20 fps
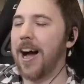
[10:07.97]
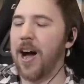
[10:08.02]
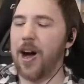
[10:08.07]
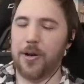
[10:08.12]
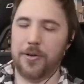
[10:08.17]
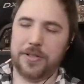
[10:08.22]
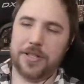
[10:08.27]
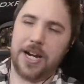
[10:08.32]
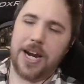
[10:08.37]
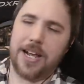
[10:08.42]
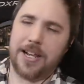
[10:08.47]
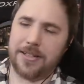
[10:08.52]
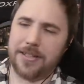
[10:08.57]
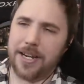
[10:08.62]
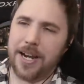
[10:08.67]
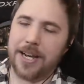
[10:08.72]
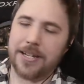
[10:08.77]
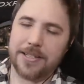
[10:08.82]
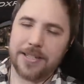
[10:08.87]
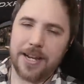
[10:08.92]
Oh, did
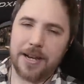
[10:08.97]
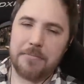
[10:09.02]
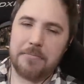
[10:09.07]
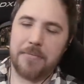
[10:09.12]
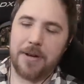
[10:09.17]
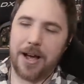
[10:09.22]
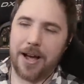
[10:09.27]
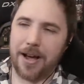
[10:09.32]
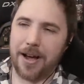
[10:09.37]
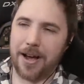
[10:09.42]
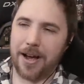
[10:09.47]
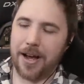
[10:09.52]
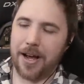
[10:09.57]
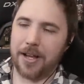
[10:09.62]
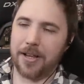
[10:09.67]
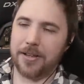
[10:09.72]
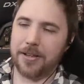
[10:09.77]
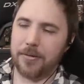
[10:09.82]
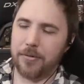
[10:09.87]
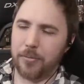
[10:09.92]
I say
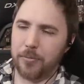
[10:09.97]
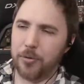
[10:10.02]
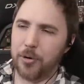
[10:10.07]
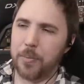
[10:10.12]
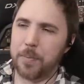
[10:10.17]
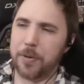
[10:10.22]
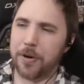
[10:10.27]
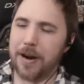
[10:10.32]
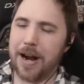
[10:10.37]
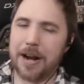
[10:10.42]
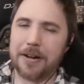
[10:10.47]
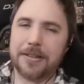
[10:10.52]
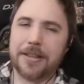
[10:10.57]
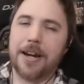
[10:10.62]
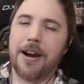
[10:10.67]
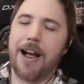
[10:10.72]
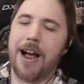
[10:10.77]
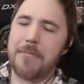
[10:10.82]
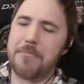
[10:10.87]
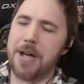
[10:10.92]
Wooper out
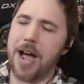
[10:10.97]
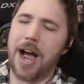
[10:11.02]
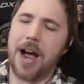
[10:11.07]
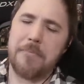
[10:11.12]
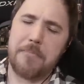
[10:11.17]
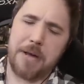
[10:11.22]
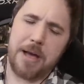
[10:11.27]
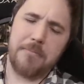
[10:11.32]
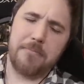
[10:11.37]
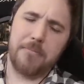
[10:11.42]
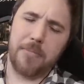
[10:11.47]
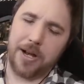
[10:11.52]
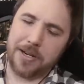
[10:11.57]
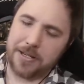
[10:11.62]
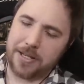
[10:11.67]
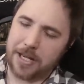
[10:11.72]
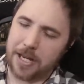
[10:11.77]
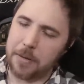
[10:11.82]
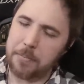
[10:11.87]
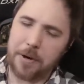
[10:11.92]
there? I meant
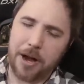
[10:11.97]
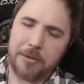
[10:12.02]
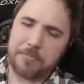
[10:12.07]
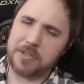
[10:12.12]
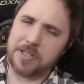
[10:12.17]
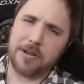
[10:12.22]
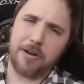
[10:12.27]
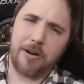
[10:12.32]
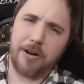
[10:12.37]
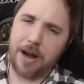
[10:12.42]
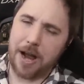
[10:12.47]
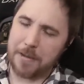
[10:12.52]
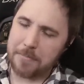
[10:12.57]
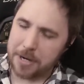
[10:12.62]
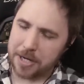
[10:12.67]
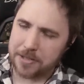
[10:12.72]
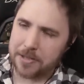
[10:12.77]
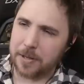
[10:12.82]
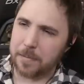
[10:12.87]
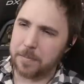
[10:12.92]
Mudkip. I'm sorry. I
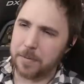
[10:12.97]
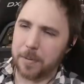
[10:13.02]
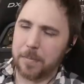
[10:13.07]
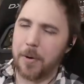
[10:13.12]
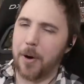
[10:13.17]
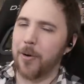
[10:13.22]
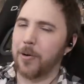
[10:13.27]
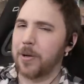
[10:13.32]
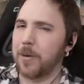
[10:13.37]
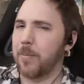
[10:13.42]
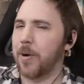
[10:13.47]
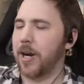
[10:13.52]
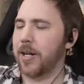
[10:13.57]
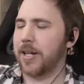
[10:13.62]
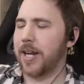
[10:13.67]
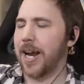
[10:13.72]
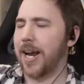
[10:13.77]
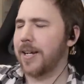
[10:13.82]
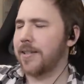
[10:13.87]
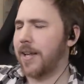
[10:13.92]
mixed up your
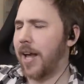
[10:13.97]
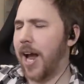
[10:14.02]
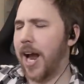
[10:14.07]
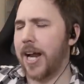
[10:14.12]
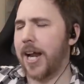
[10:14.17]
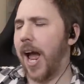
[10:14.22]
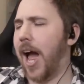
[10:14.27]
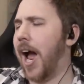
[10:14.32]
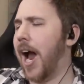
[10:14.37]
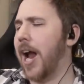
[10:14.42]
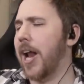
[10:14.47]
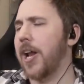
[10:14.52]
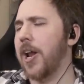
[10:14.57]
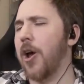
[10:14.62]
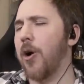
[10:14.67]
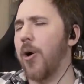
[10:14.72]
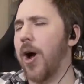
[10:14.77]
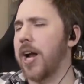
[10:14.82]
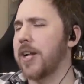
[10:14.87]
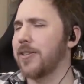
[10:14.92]
Pokemon, guys. I
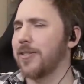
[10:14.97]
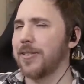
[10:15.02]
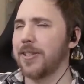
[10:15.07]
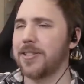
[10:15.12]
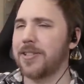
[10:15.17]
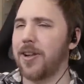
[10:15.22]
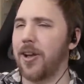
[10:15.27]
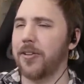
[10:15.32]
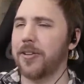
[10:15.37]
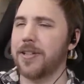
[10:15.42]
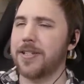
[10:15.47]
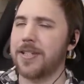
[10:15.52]
know I do this all the